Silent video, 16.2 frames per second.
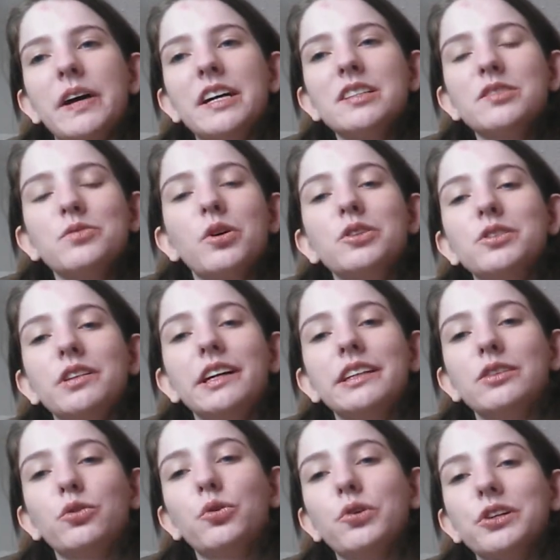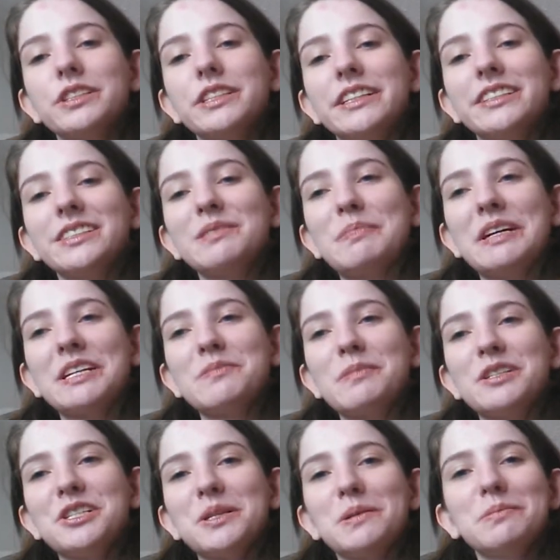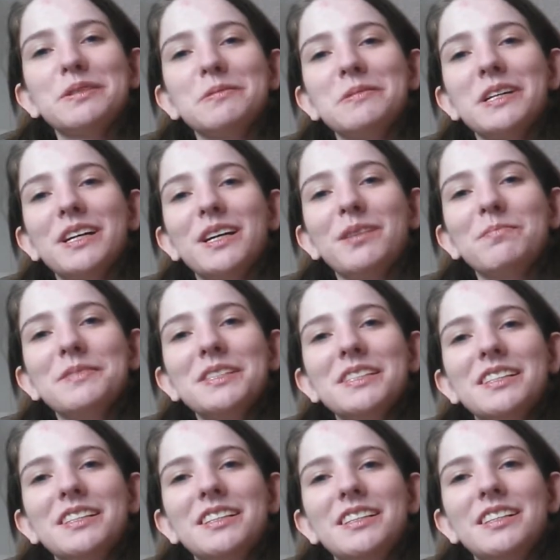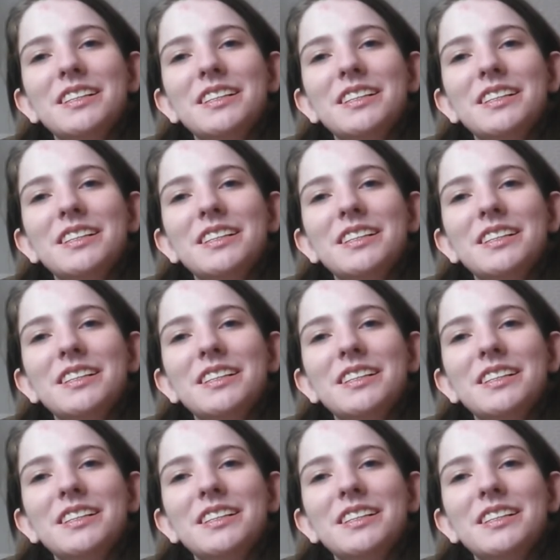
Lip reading: just also like the horror scenes. It makes me jump sometimes.